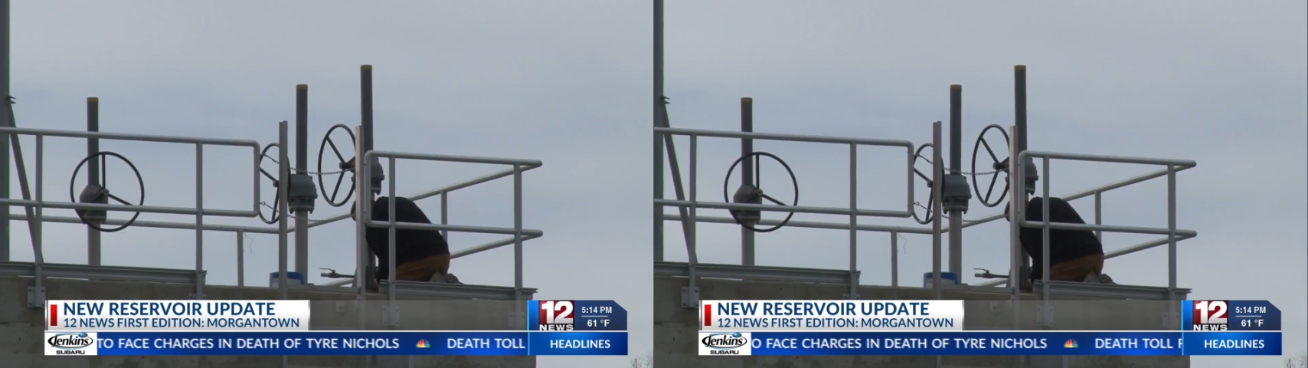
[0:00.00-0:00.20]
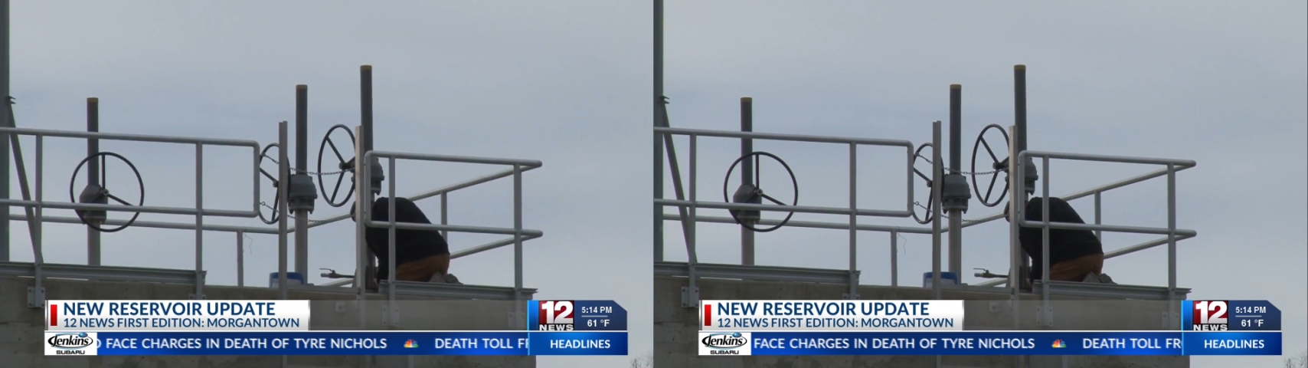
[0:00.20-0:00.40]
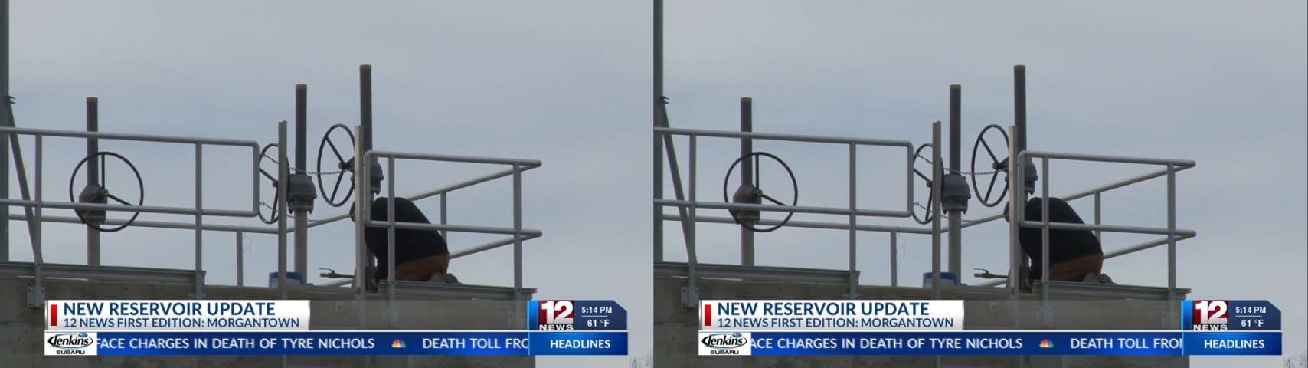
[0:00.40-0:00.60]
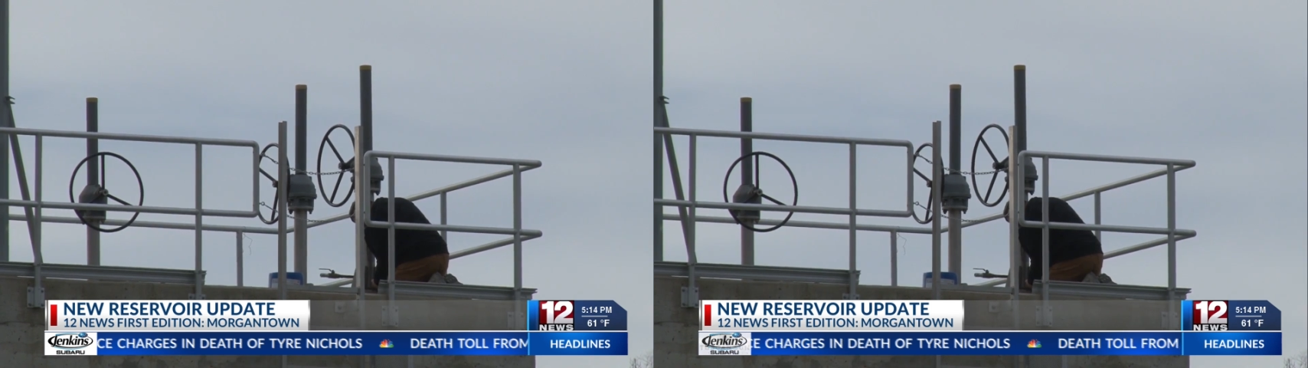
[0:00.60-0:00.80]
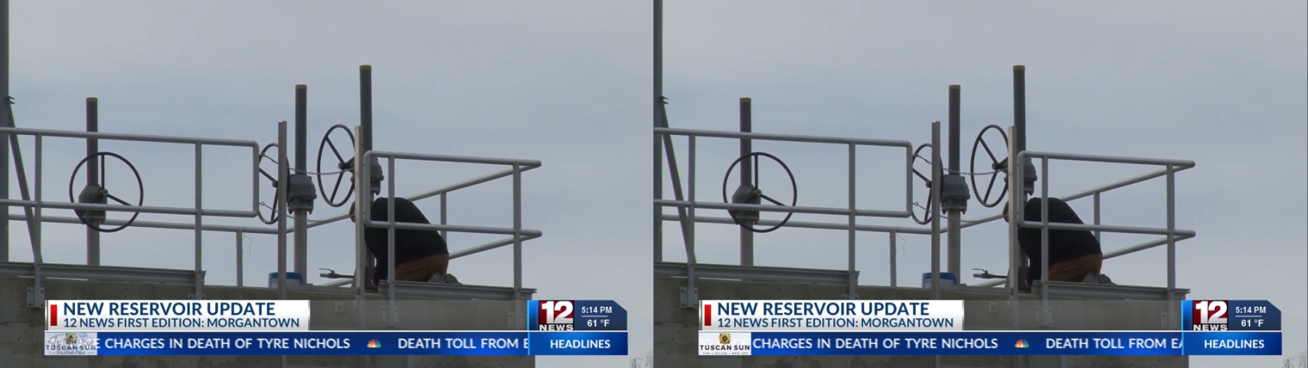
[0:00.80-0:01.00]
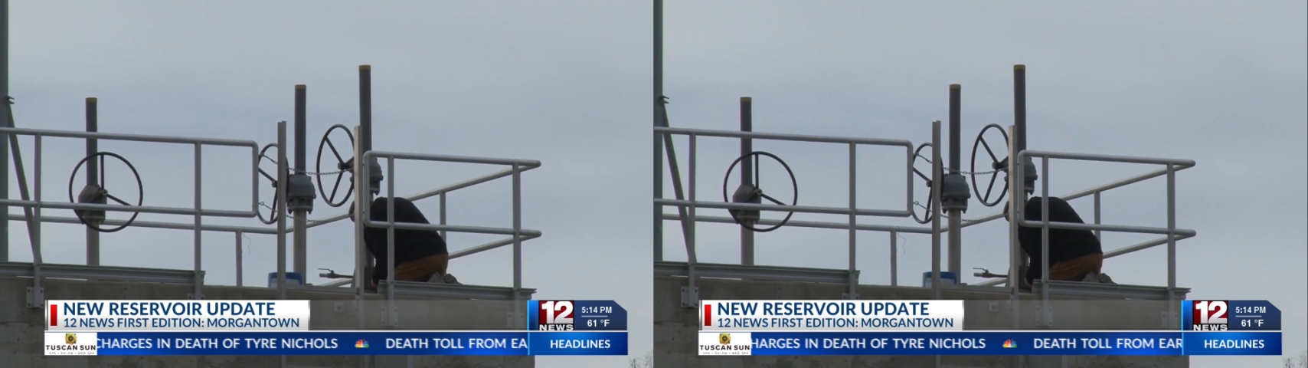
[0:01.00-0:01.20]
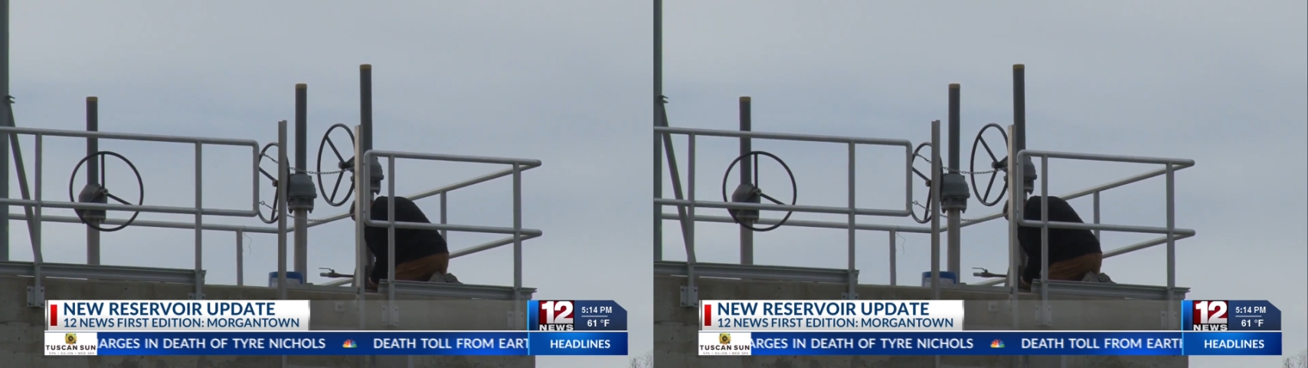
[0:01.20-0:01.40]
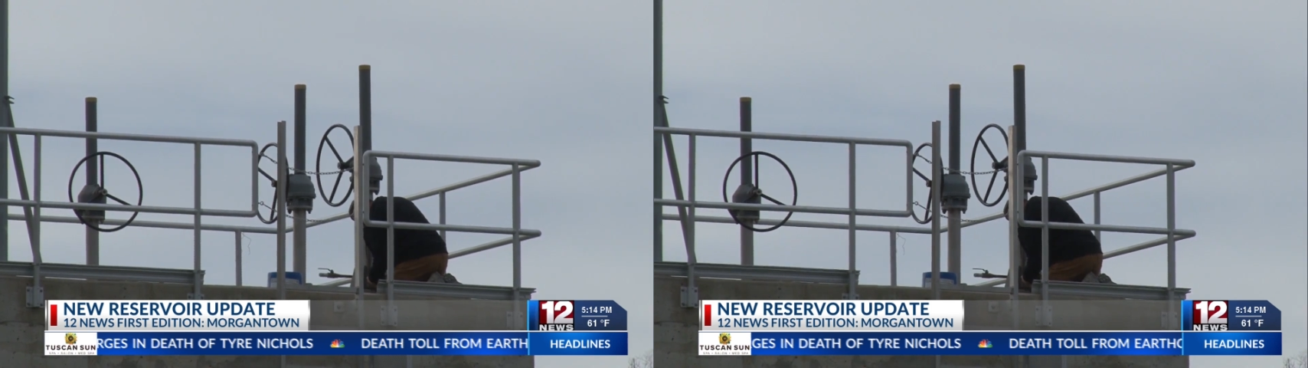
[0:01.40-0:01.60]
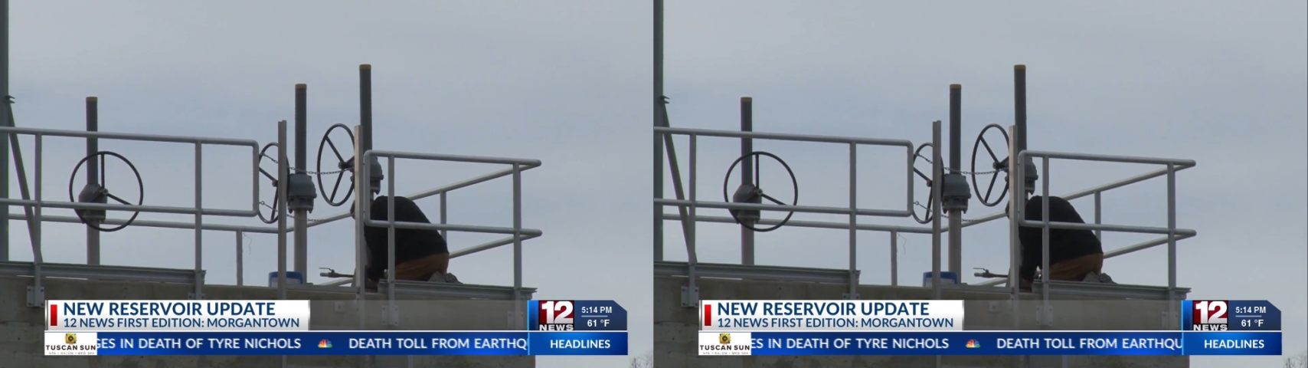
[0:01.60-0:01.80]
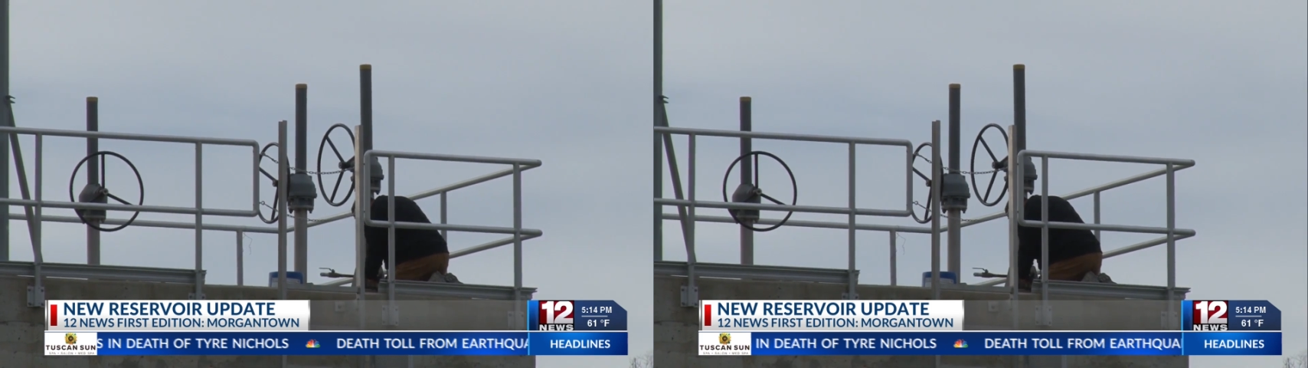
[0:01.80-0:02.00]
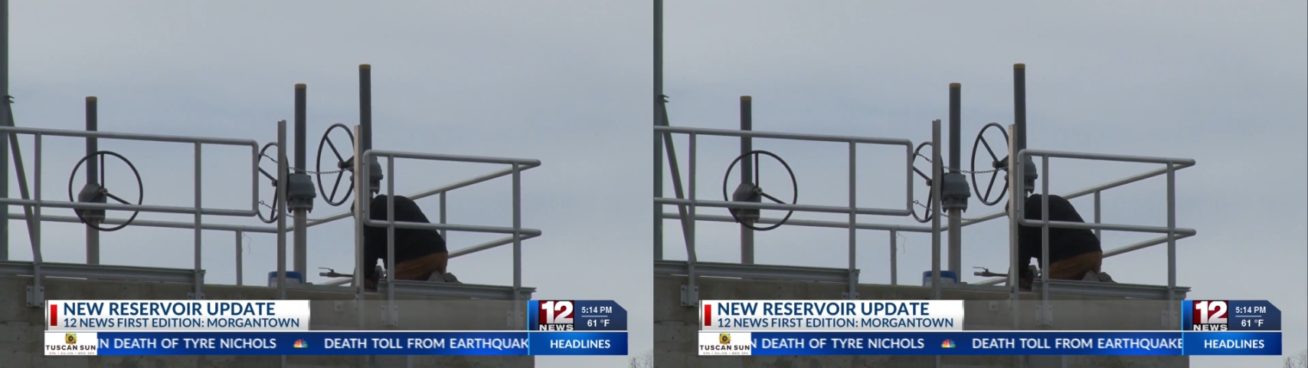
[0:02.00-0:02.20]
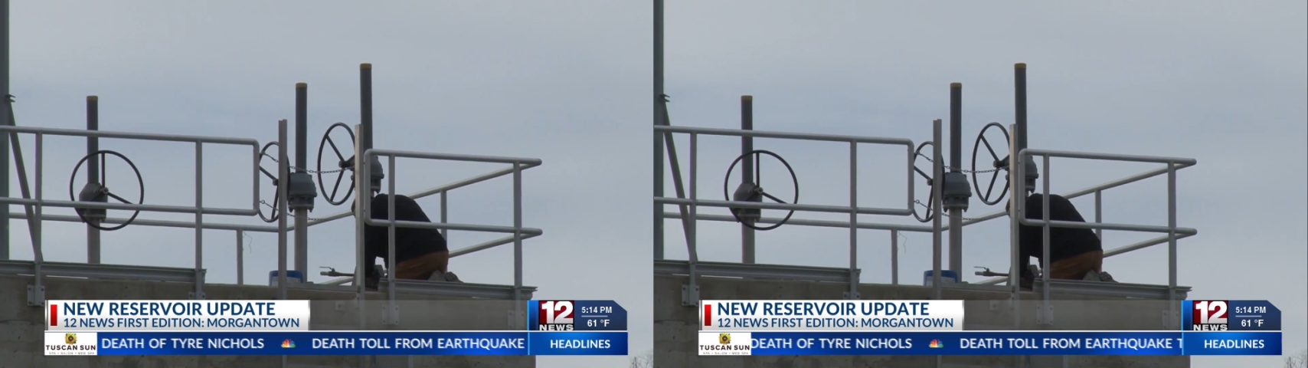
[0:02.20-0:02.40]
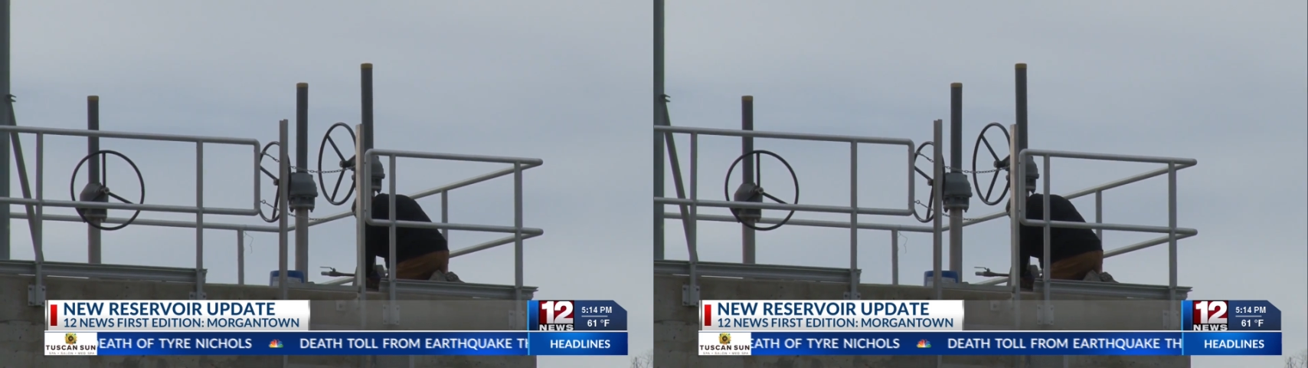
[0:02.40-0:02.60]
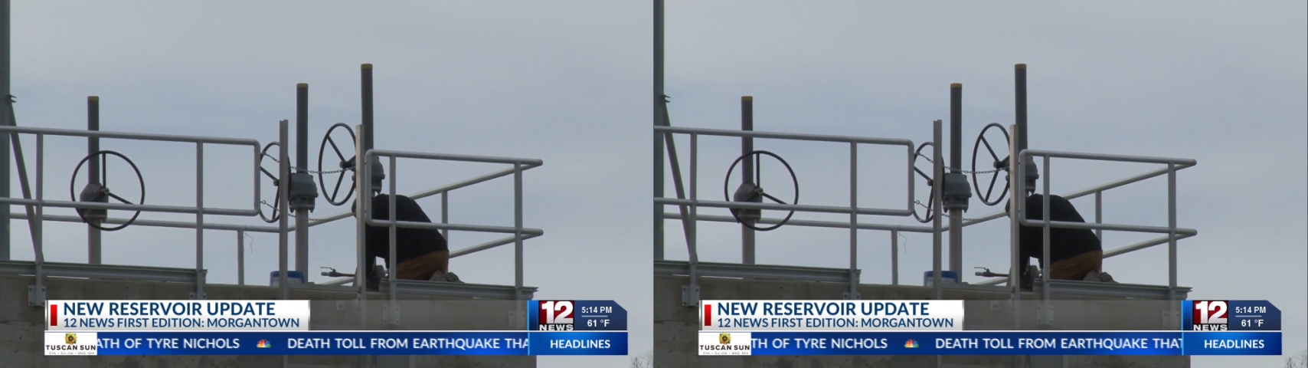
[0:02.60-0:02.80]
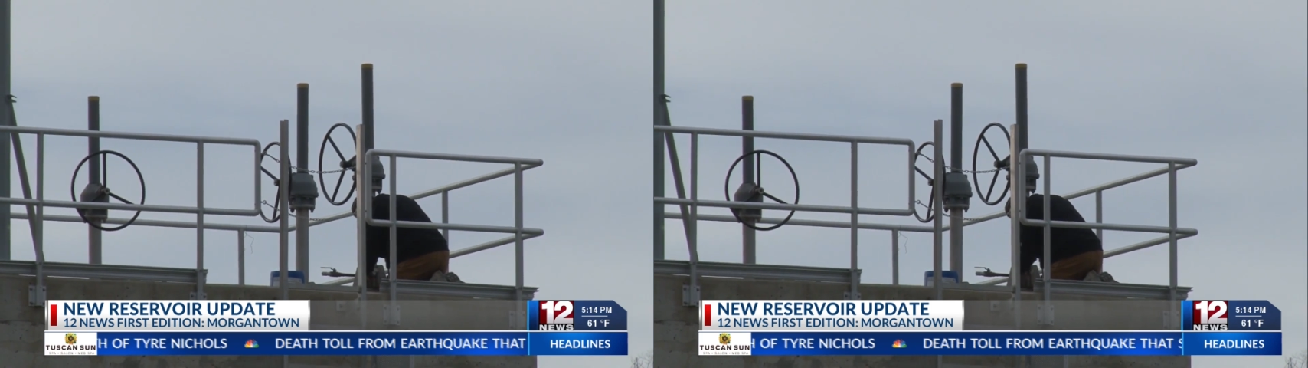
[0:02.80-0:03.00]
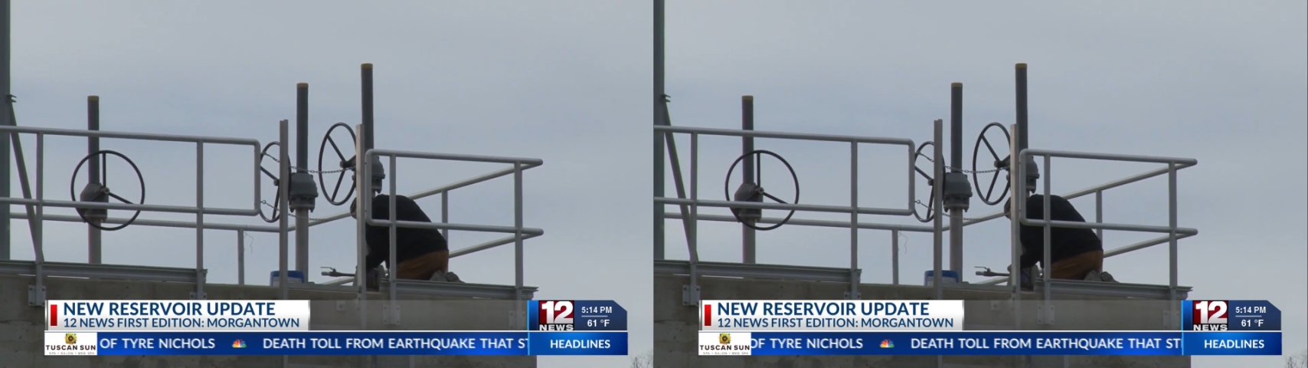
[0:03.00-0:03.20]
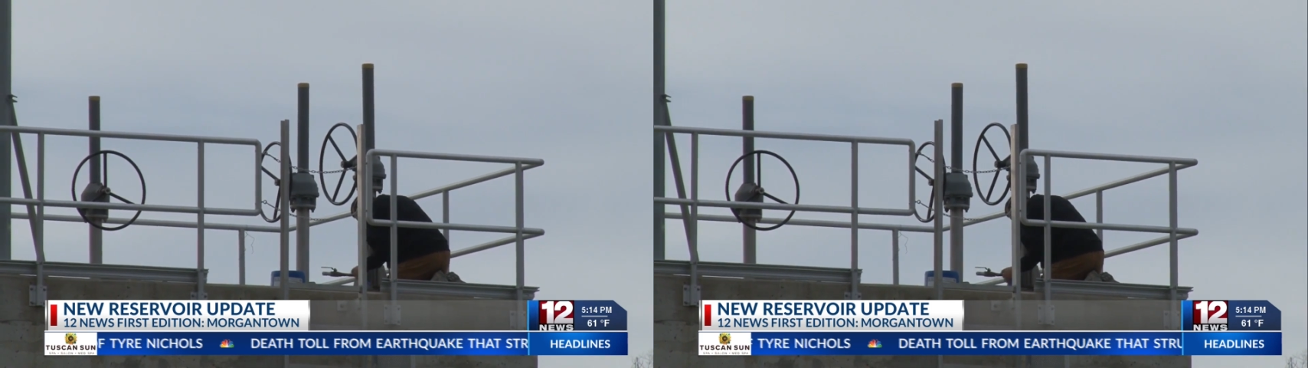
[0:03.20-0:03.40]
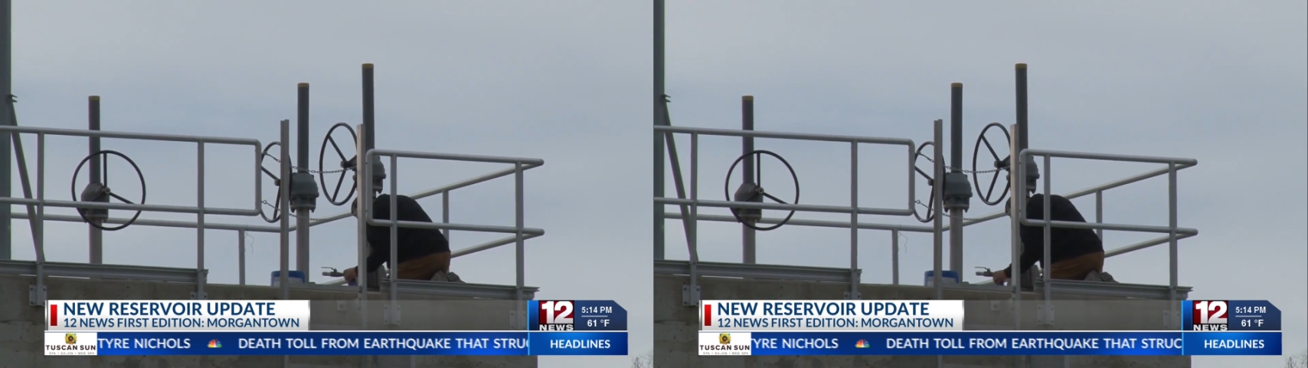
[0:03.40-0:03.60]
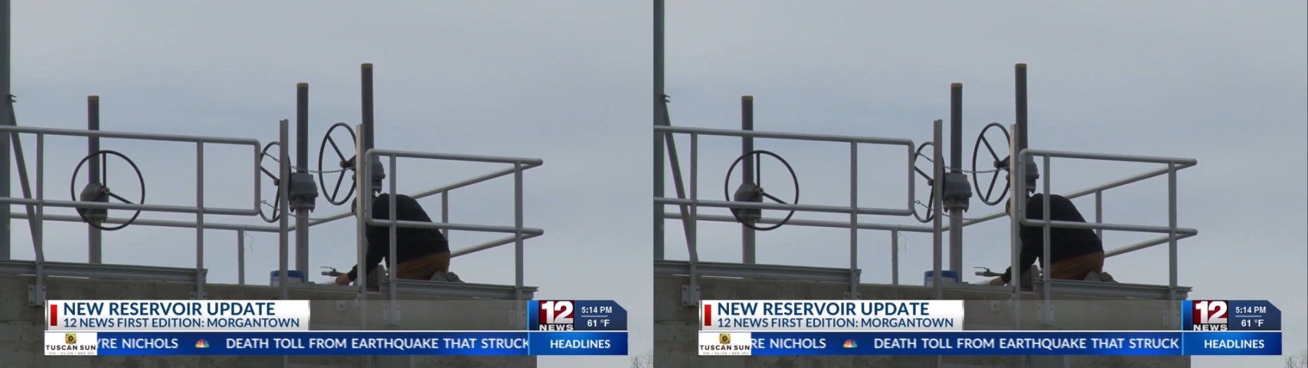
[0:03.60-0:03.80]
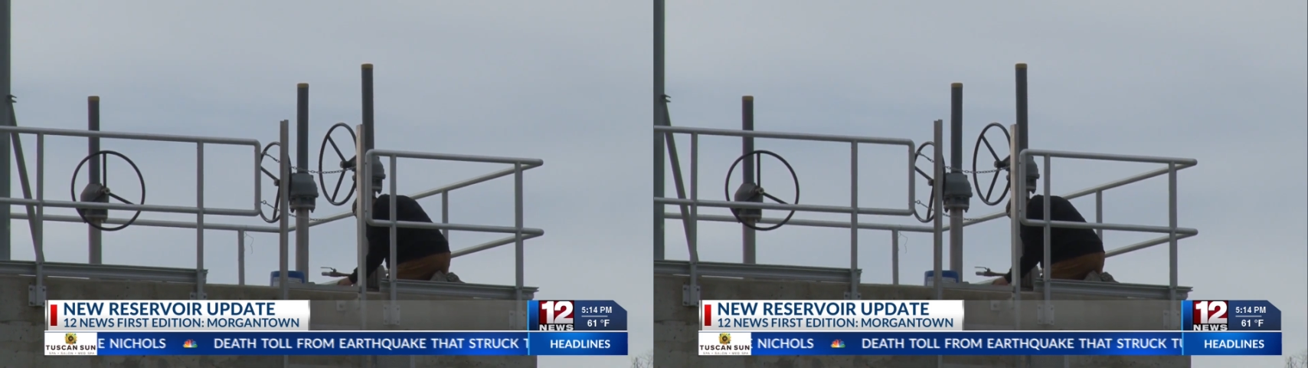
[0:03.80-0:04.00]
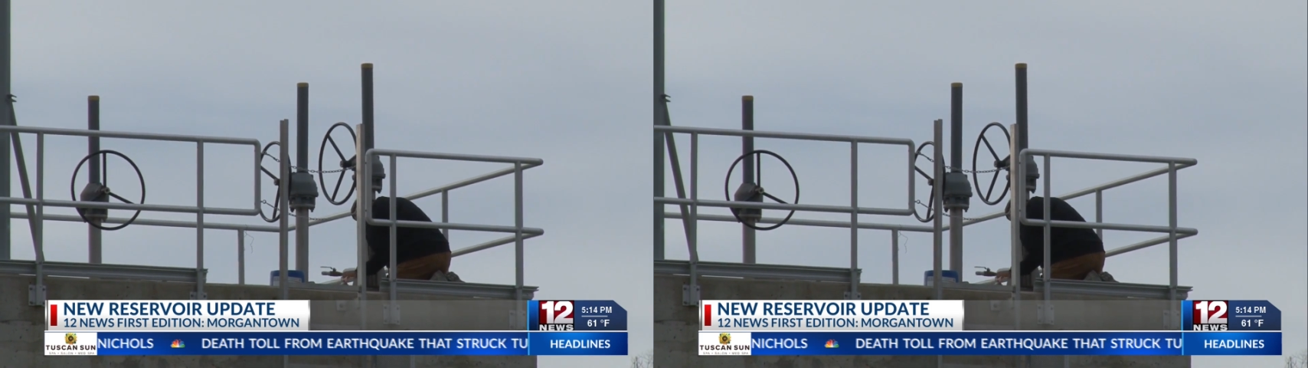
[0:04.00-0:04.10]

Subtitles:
(no speaker visible)